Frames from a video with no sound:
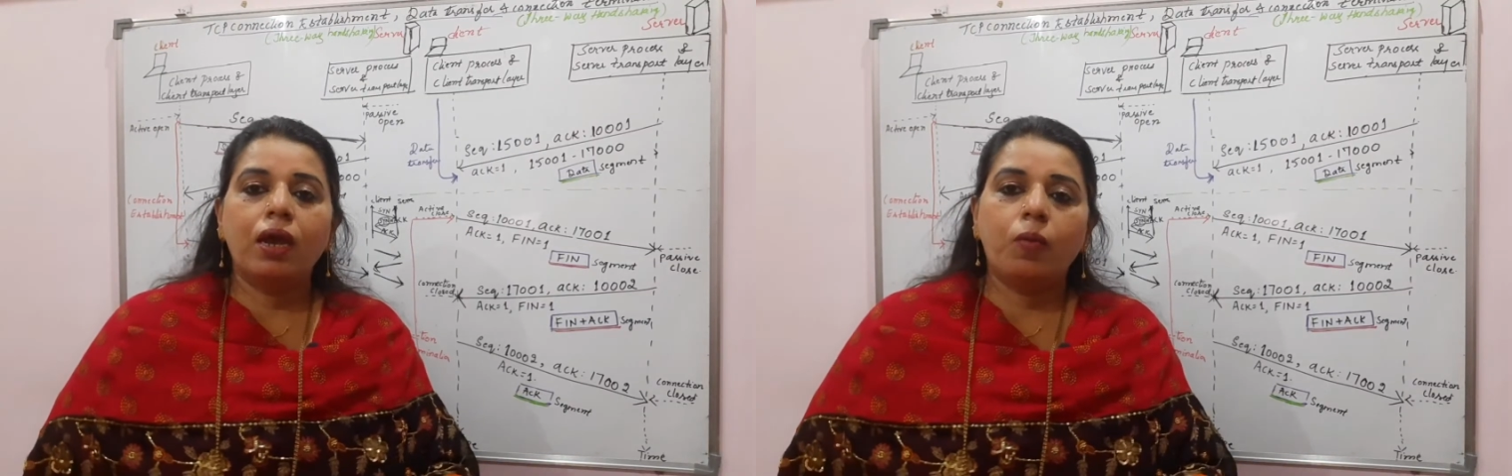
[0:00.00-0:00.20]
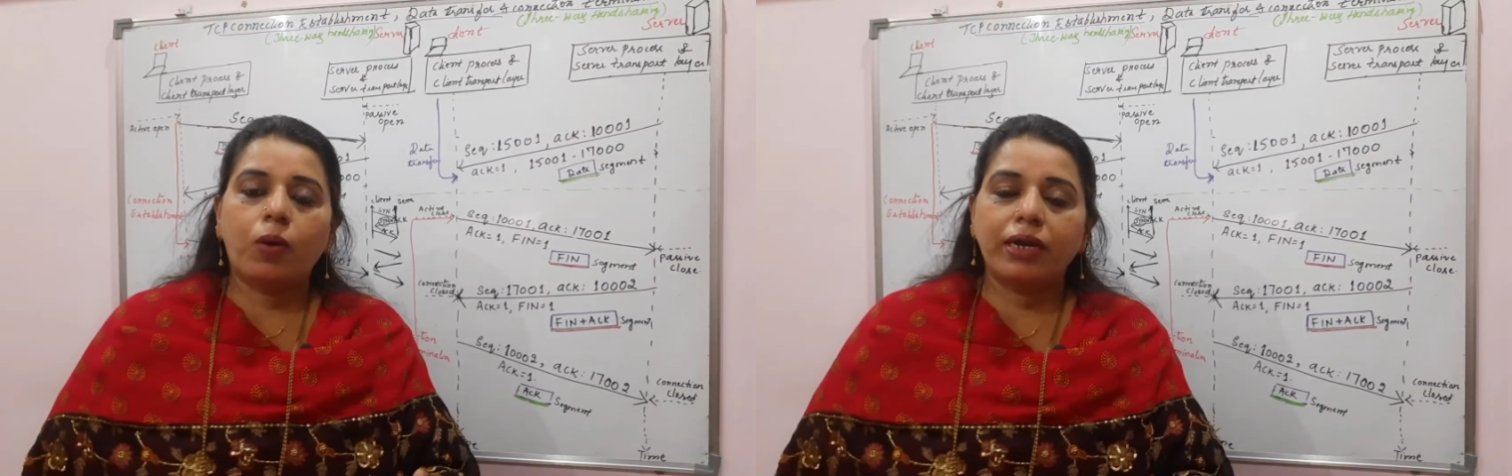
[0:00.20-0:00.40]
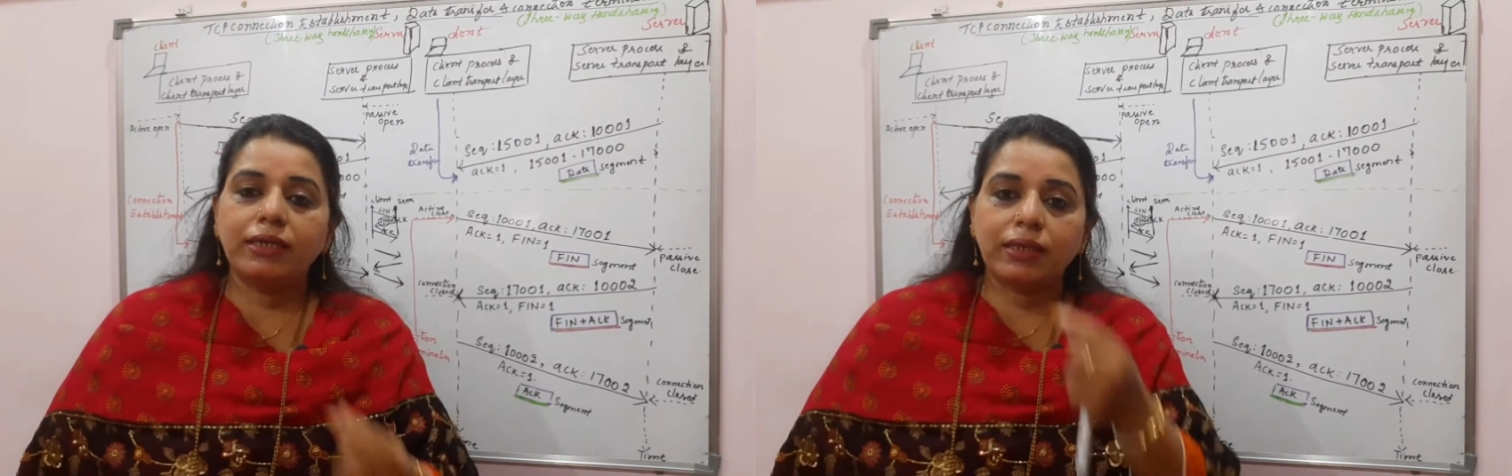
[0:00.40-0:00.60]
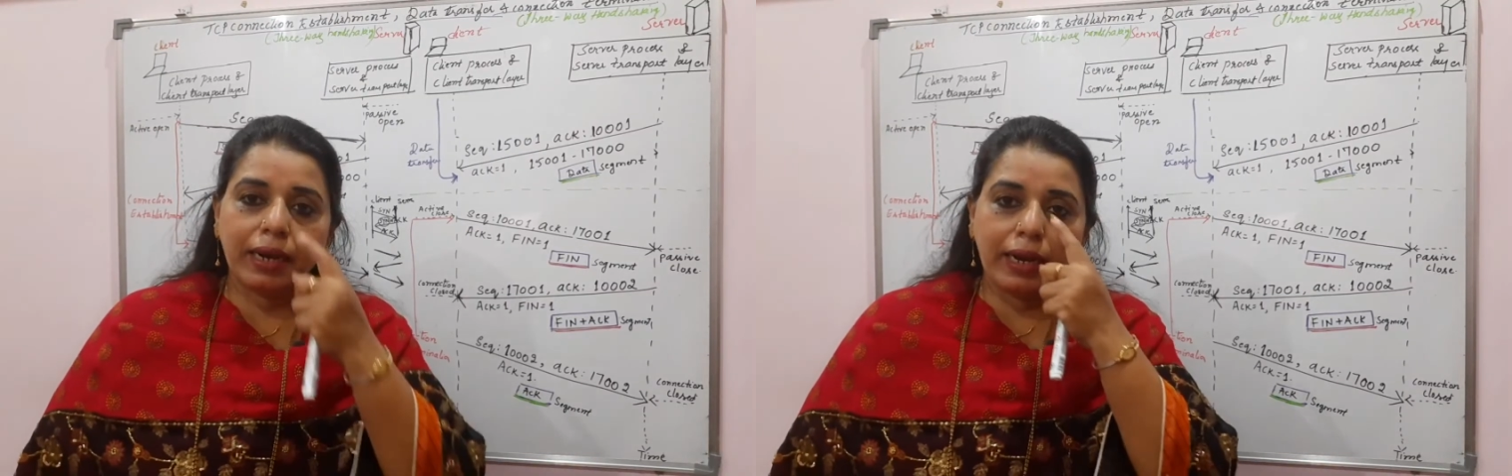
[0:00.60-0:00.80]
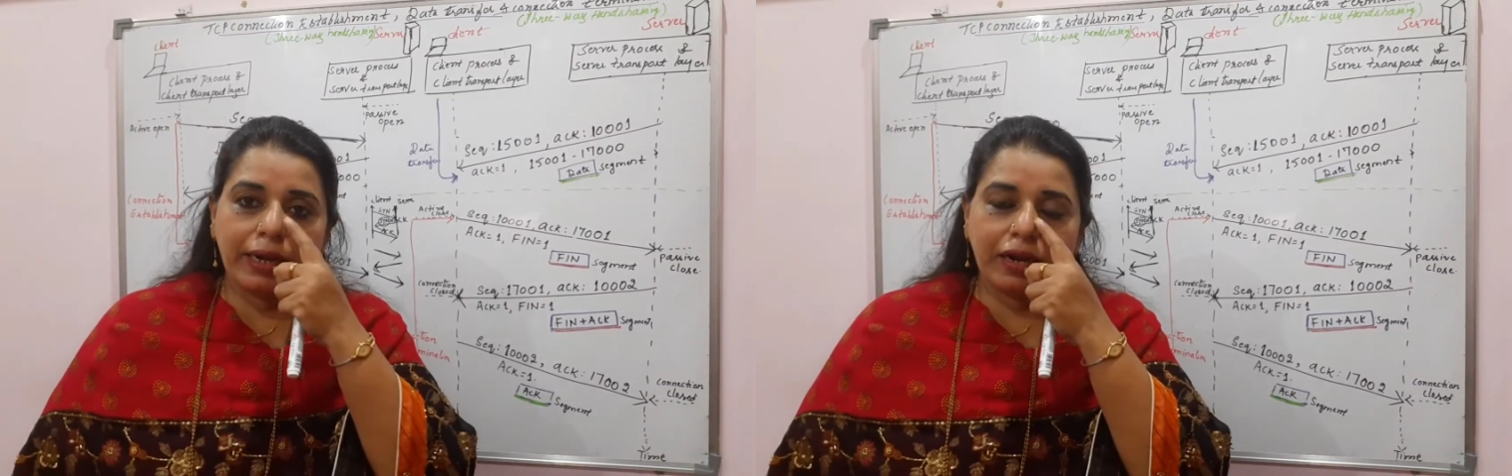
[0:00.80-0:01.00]
what is the
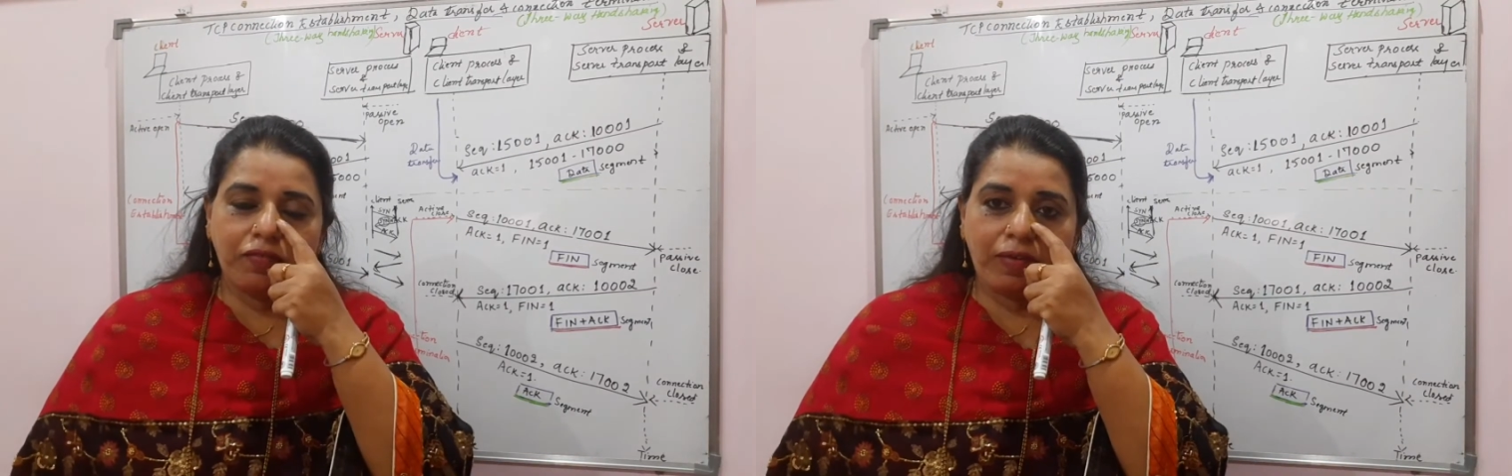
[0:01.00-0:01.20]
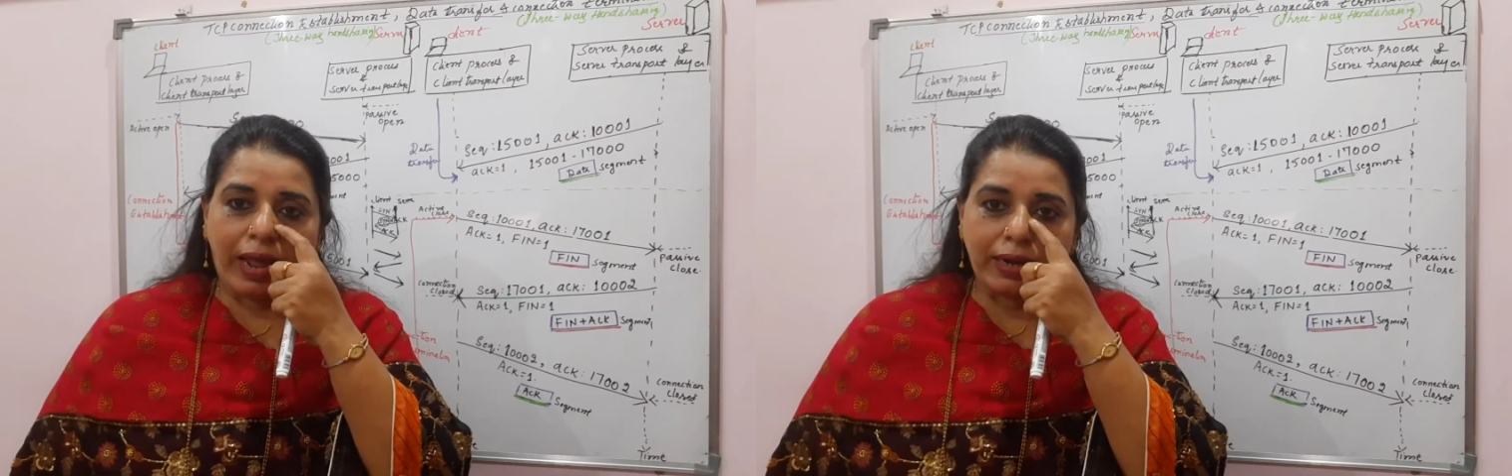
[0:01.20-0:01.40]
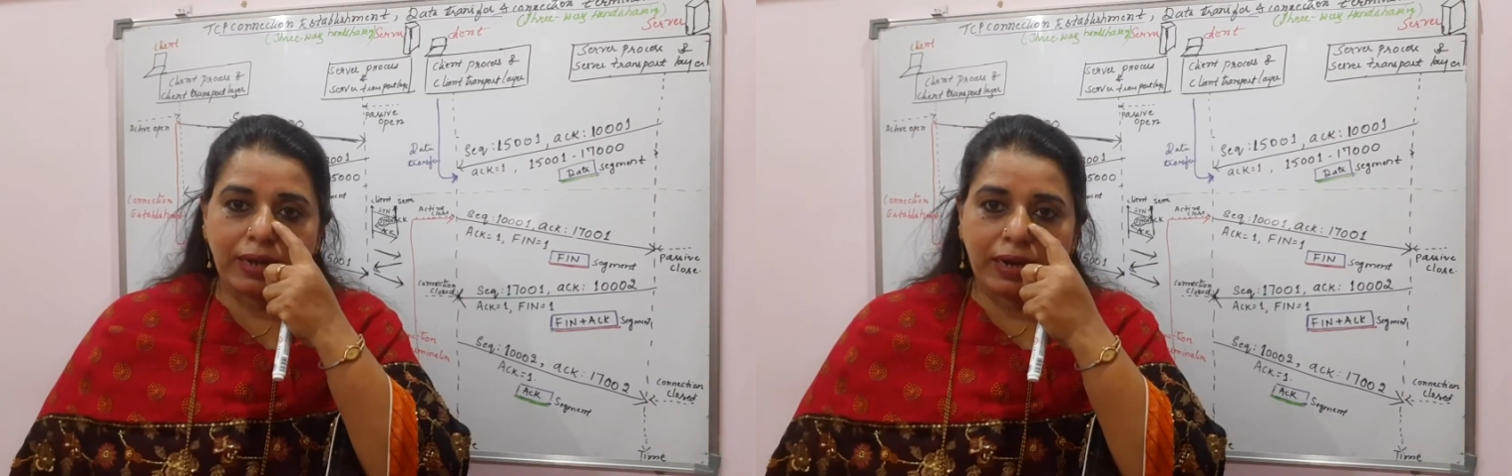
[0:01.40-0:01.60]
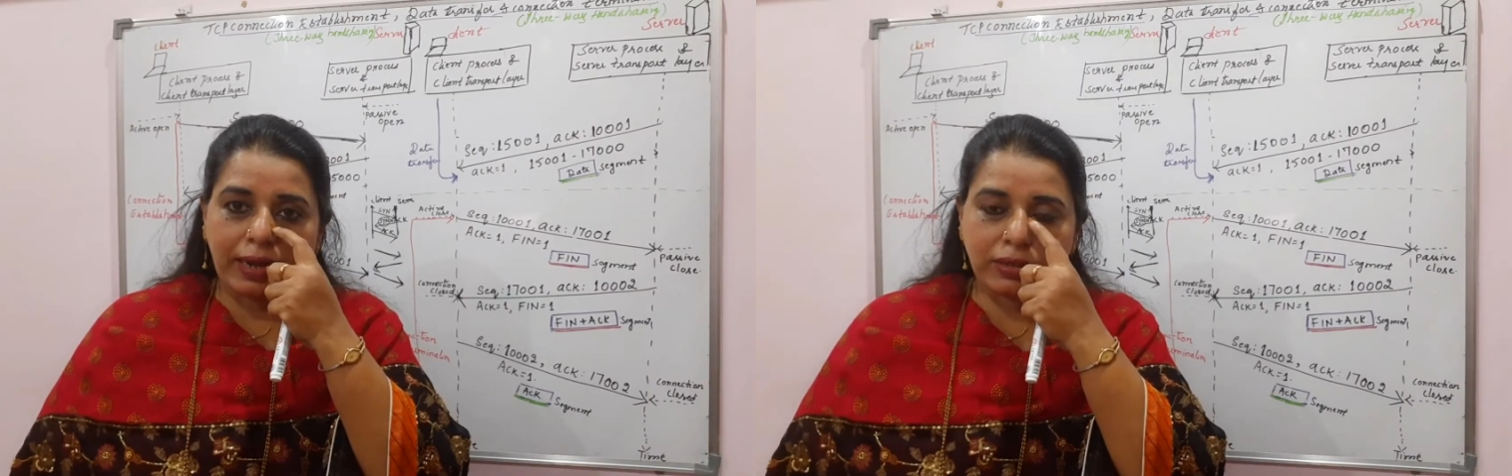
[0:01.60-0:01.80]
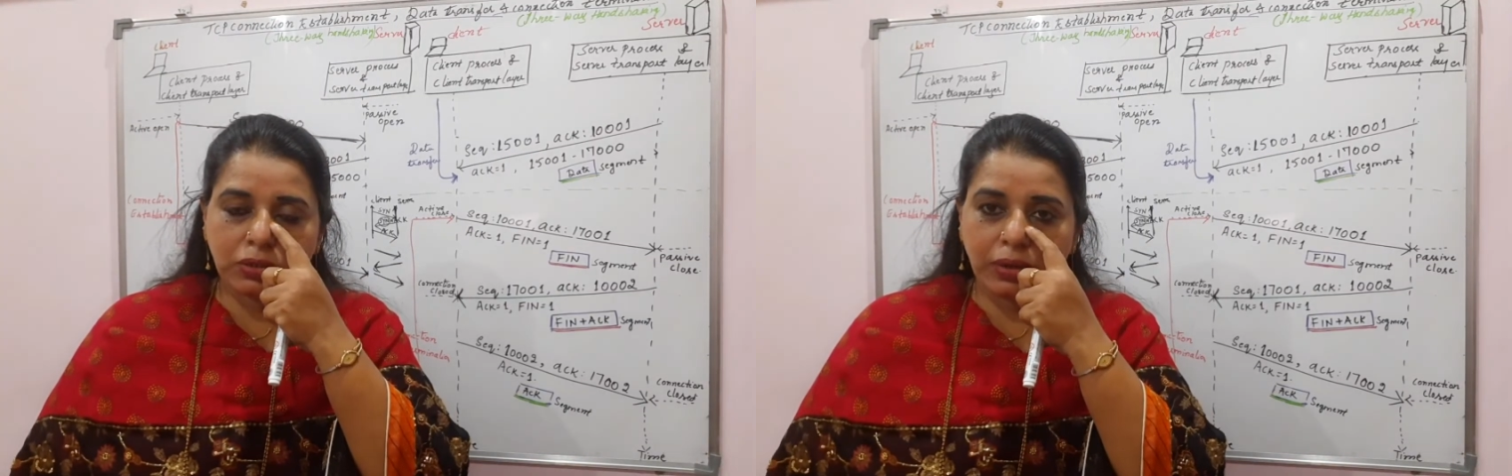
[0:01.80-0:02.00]
related flag that
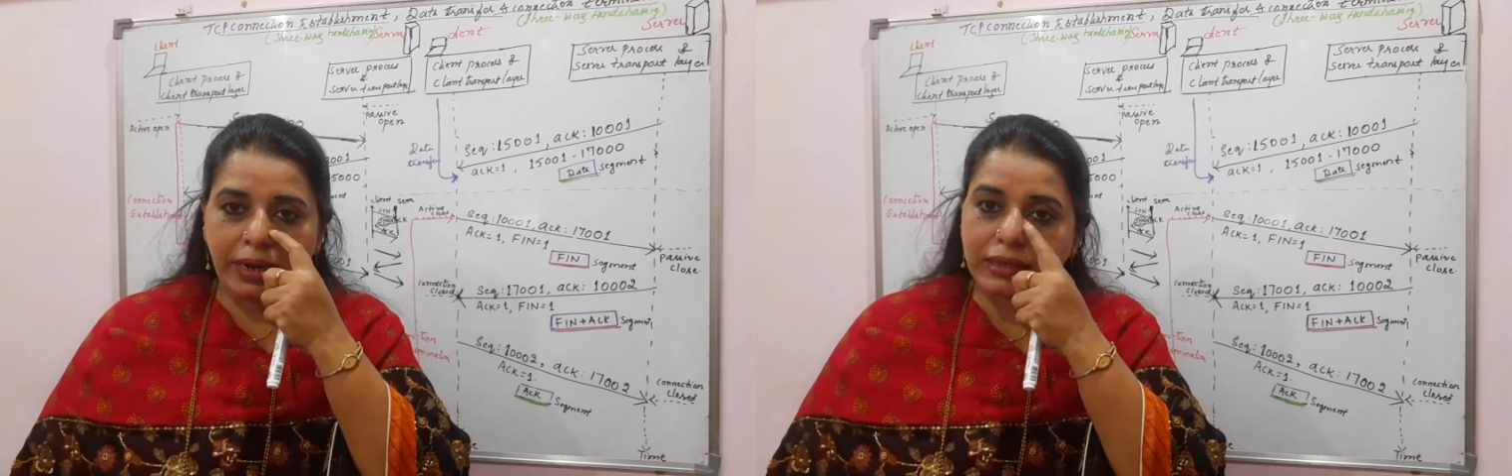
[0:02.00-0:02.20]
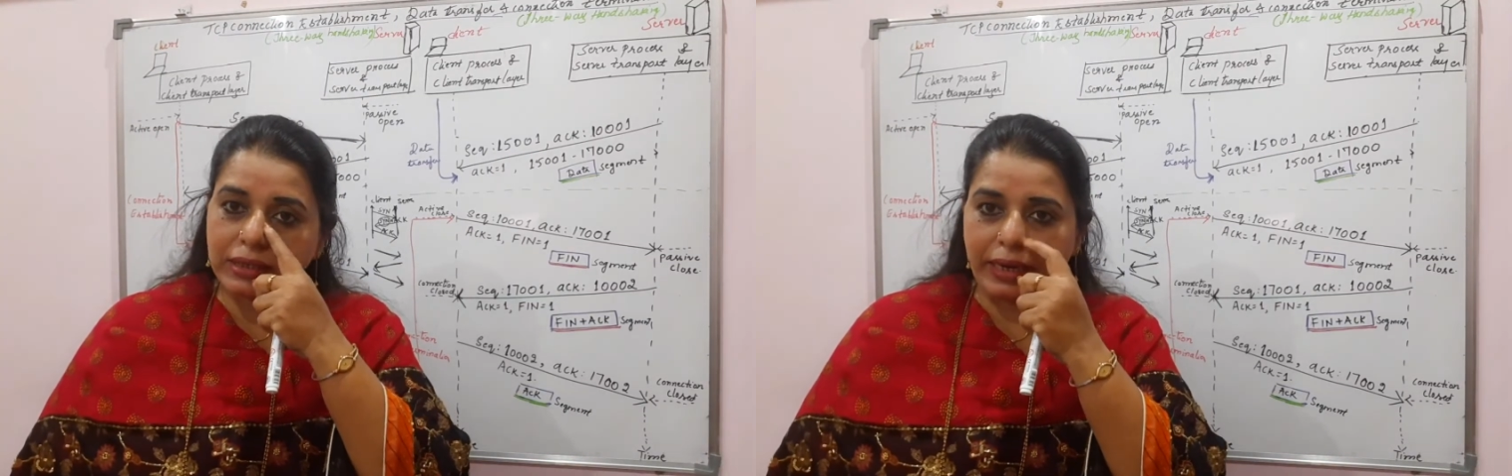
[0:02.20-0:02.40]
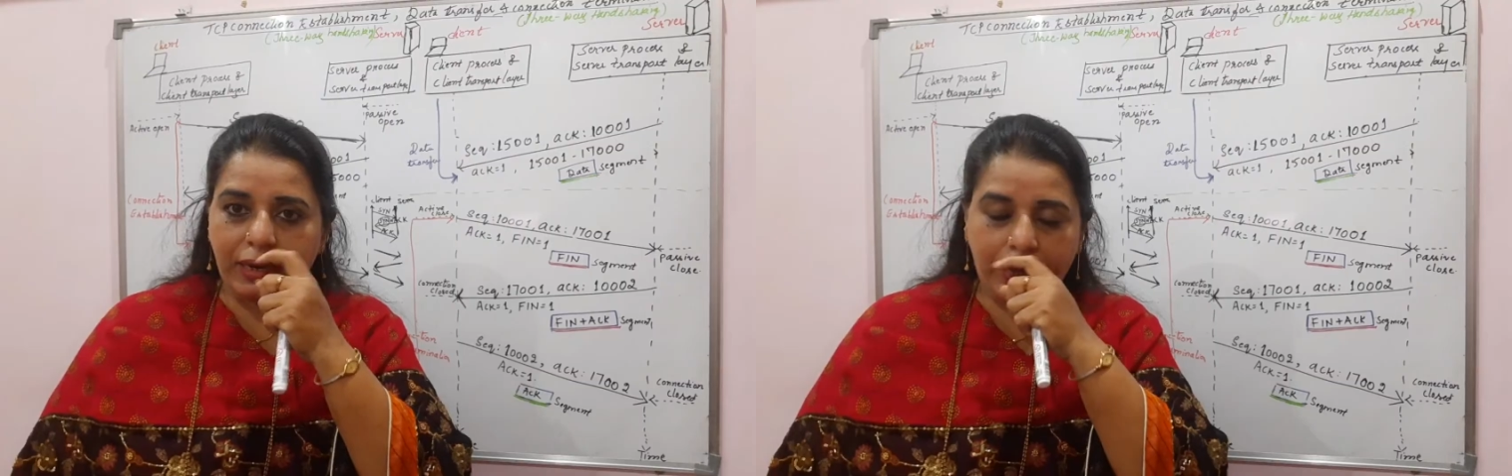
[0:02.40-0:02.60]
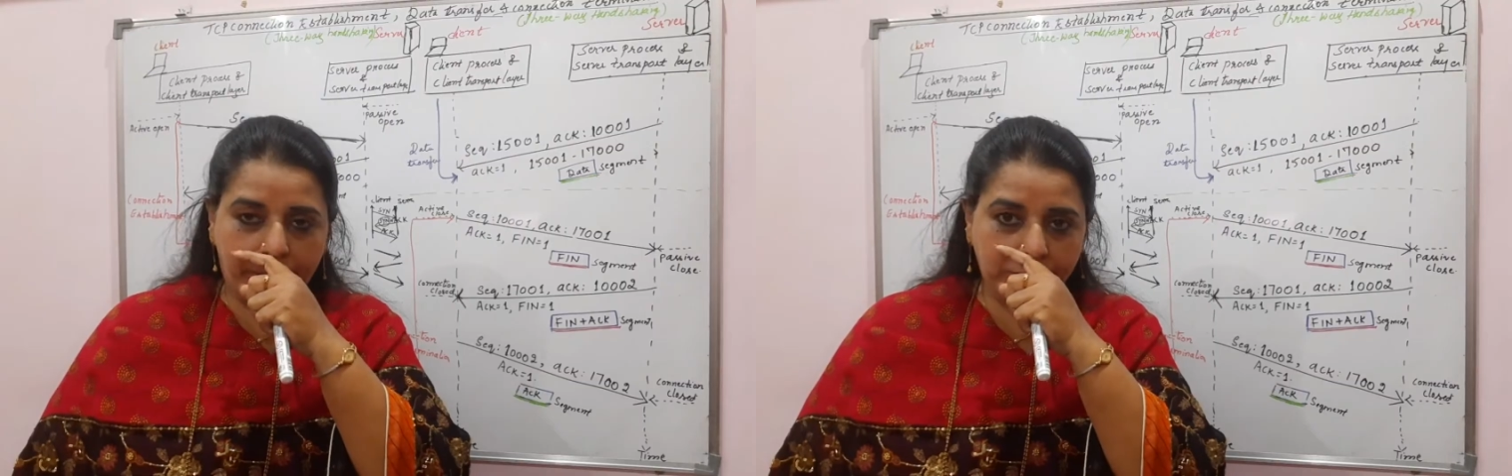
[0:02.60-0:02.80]
has to get set here